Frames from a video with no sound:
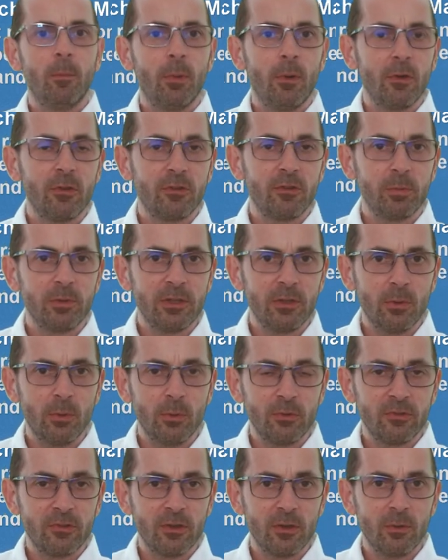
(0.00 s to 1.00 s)
Possibly
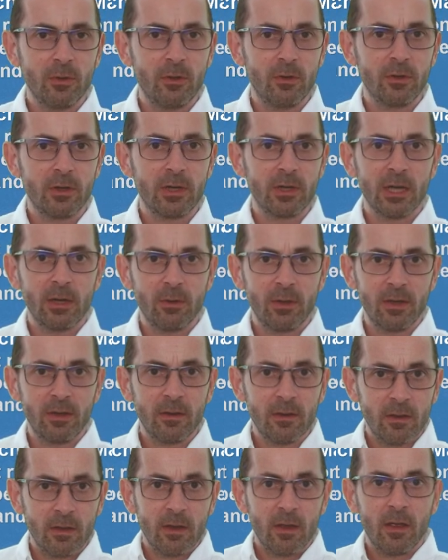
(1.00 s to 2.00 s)
also an
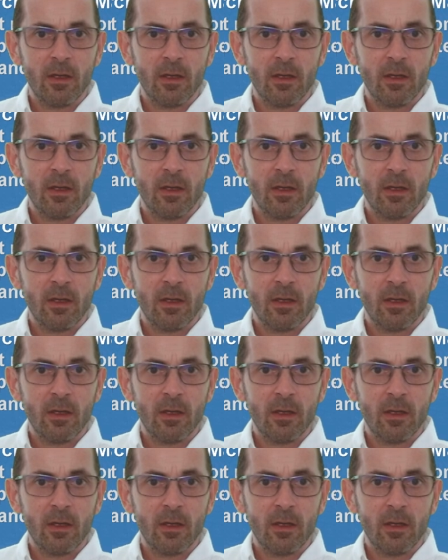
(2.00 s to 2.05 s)
ongoing